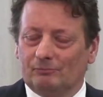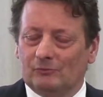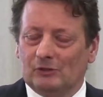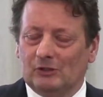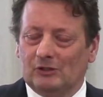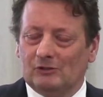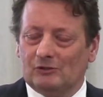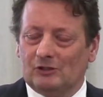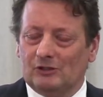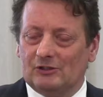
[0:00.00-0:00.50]

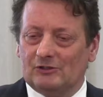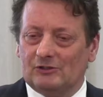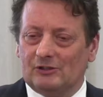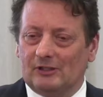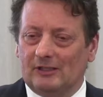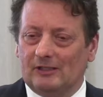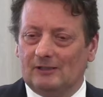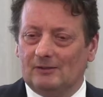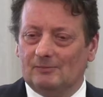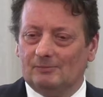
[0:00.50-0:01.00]
and she
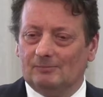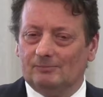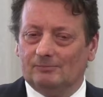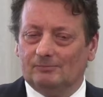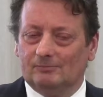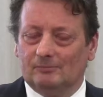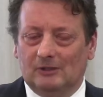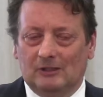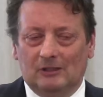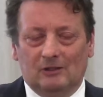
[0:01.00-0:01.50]
said,
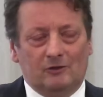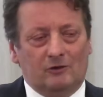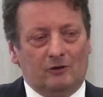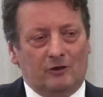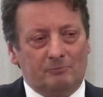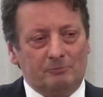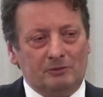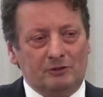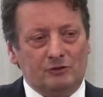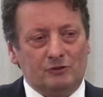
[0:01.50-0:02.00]

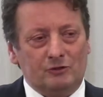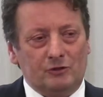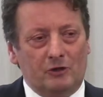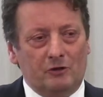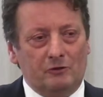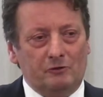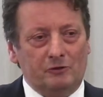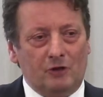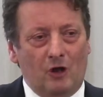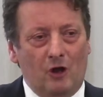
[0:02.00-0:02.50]
I've been
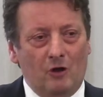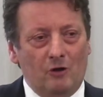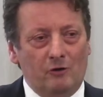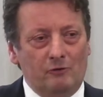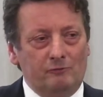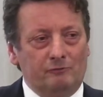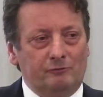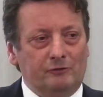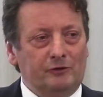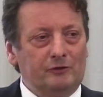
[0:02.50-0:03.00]
shown
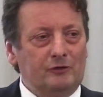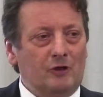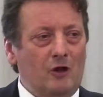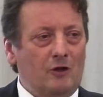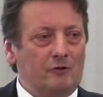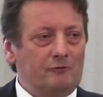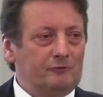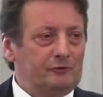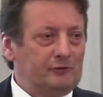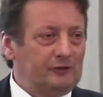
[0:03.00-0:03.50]
over and
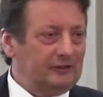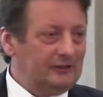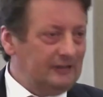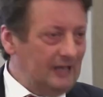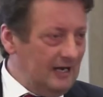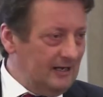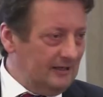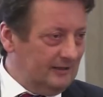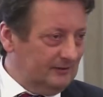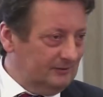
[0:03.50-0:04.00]
over
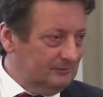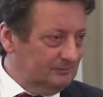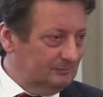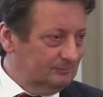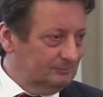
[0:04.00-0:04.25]
again